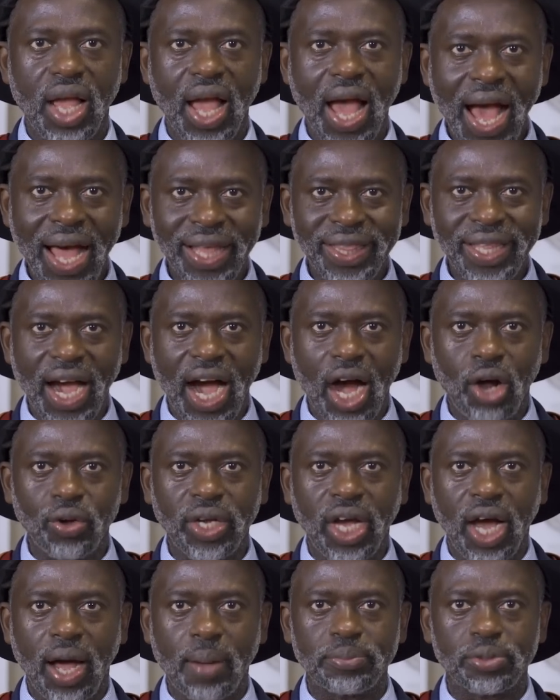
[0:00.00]
are the
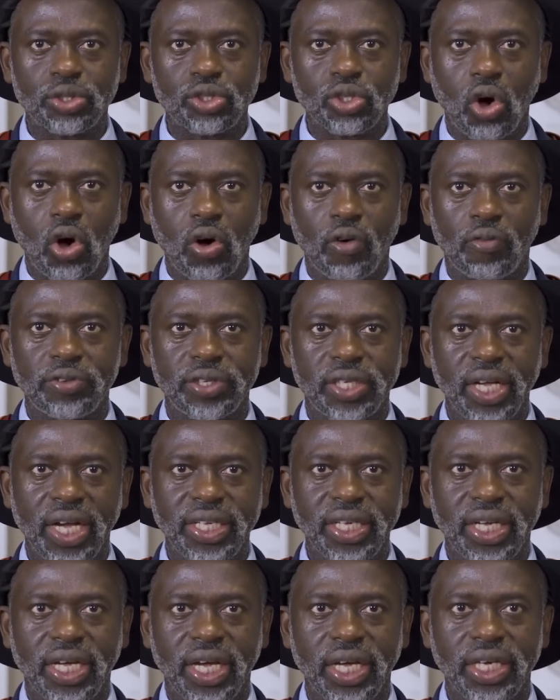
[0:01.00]
outcomes of
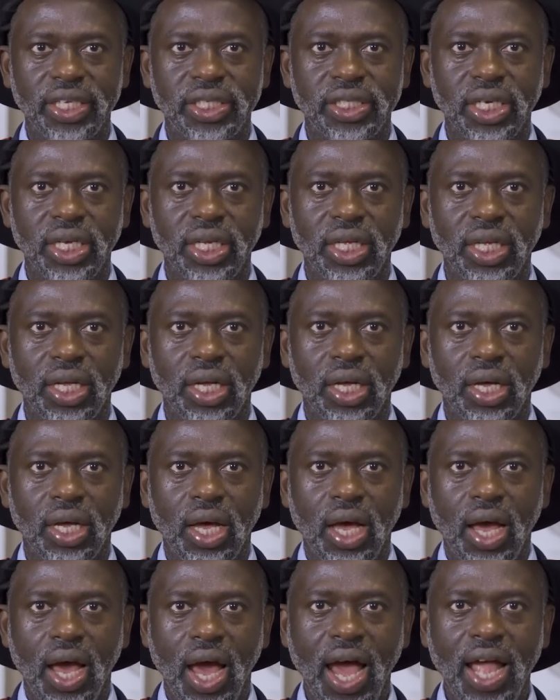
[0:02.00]
dedication
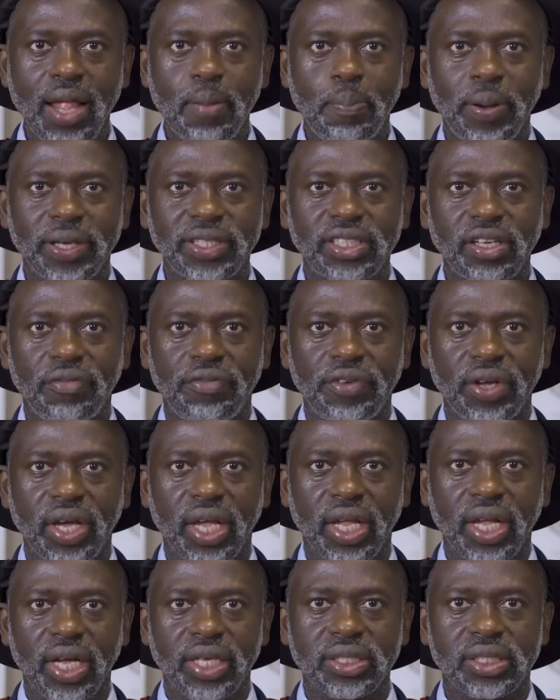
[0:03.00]
and
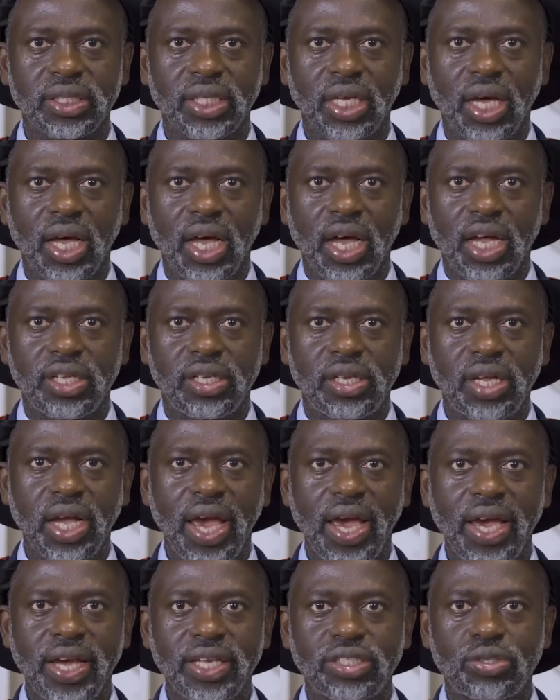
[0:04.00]
perseverance,
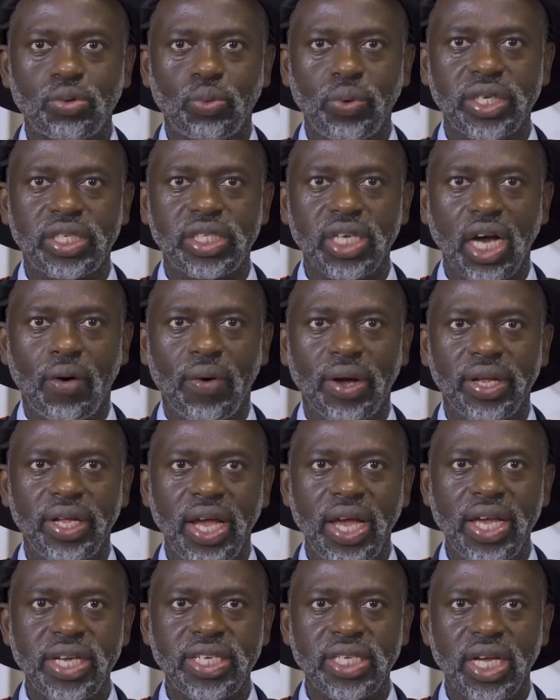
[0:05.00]
traits which our
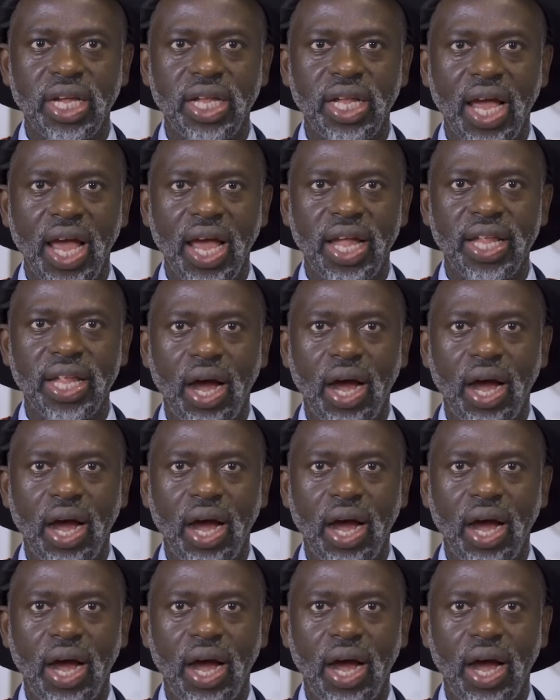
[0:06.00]
nation and